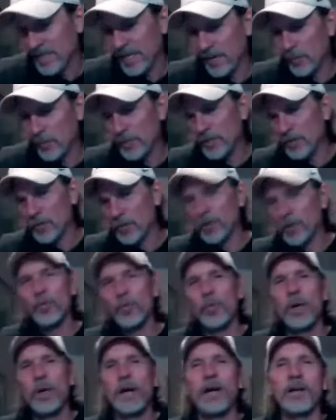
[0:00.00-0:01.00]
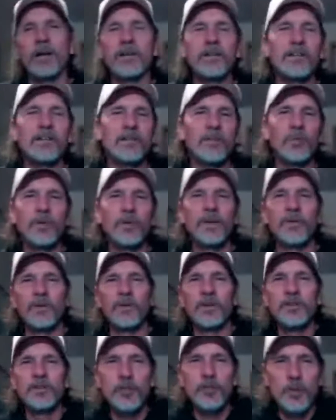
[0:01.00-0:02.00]
we did really well. We
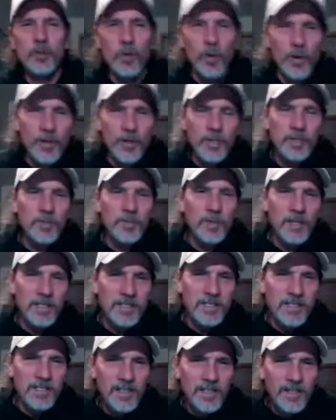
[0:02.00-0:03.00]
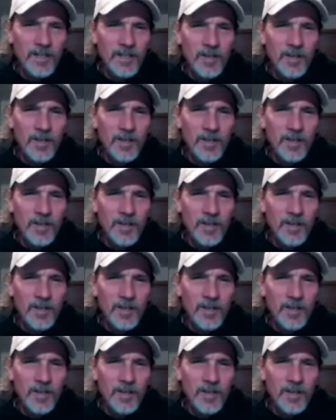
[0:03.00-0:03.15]
didn't really score these meets,